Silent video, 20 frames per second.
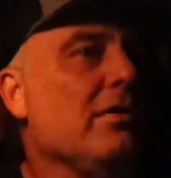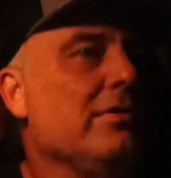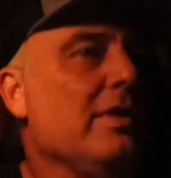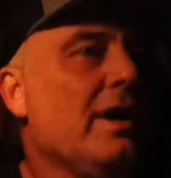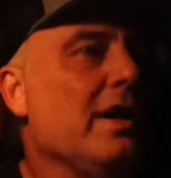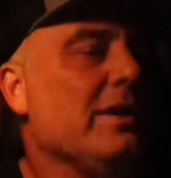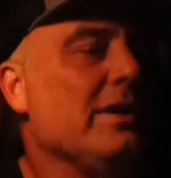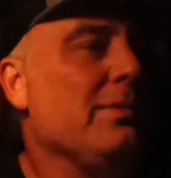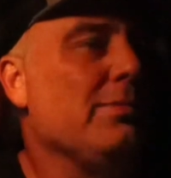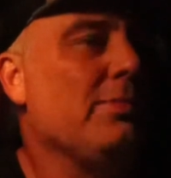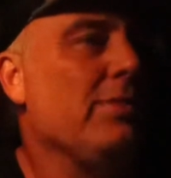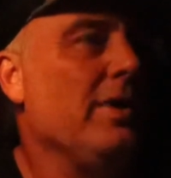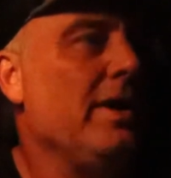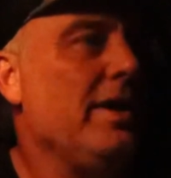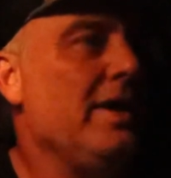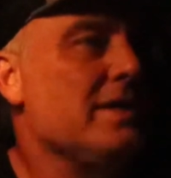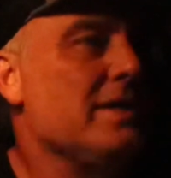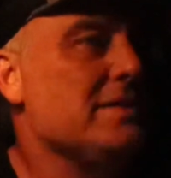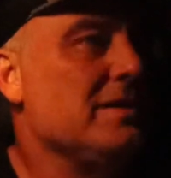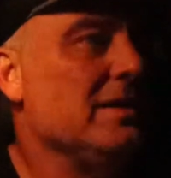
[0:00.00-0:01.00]
not
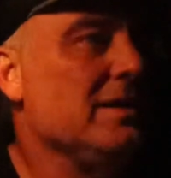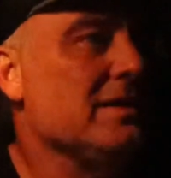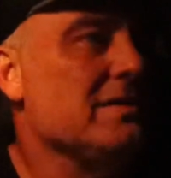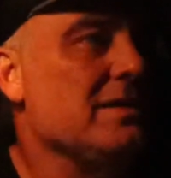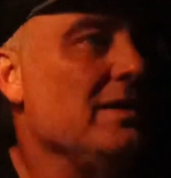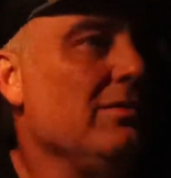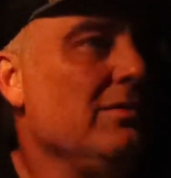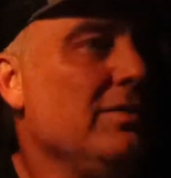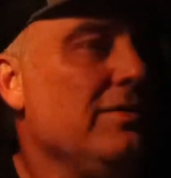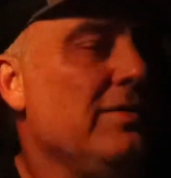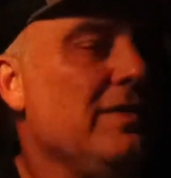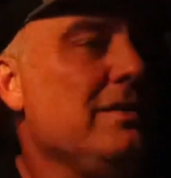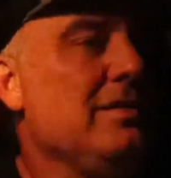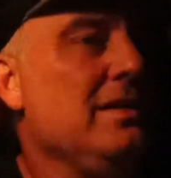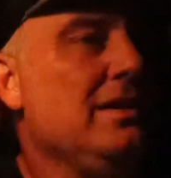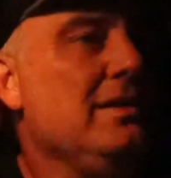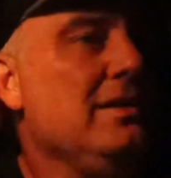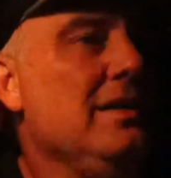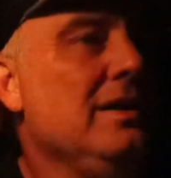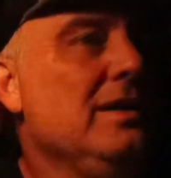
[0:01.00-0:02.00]
impressed. I guess the only thing
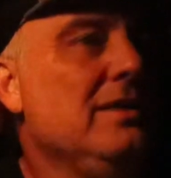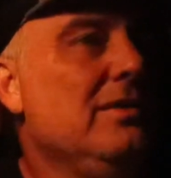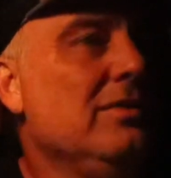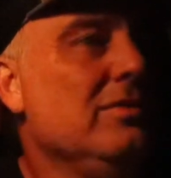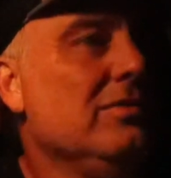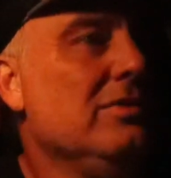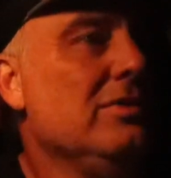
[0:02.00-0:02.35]
they did do